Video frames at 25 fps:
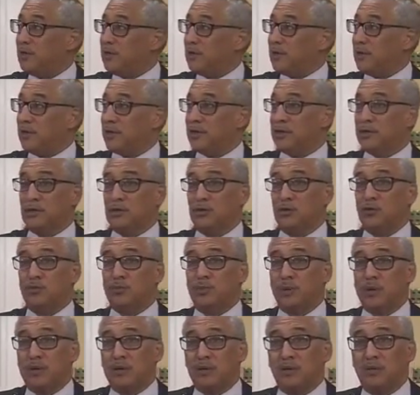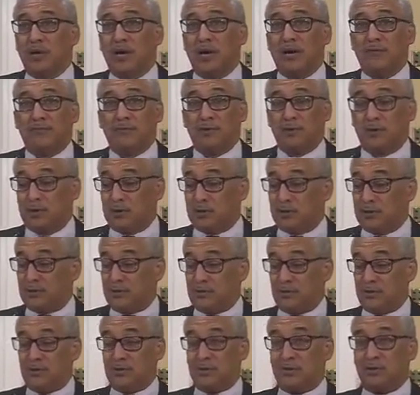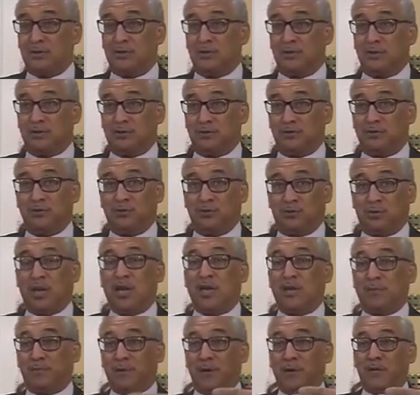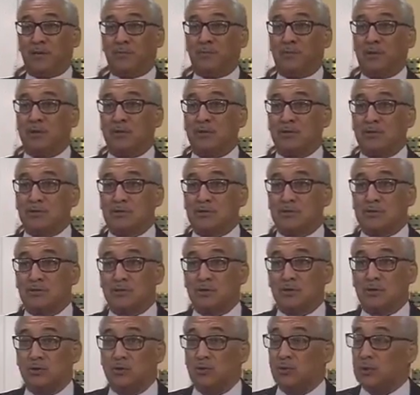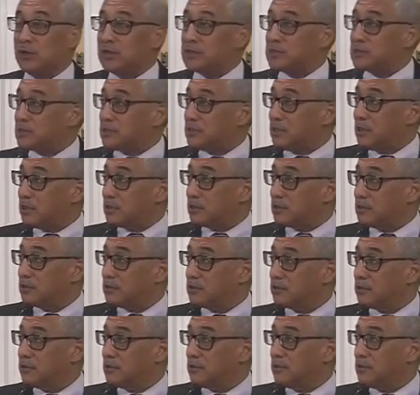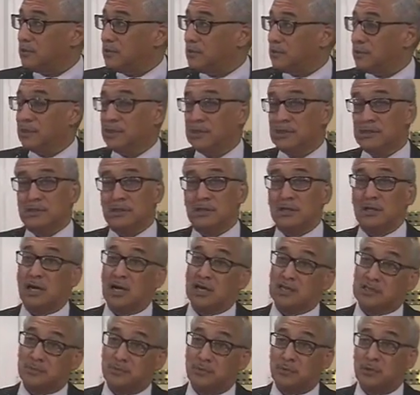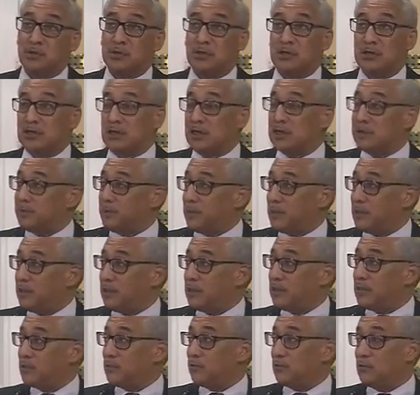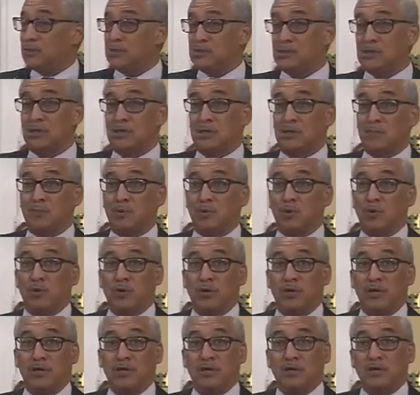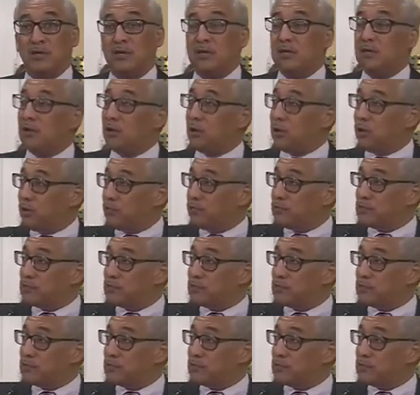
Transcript: And who pay after you can't pay the bills, who gets stuck? Is it the hospital doesn't get paid? Is it an employee all of a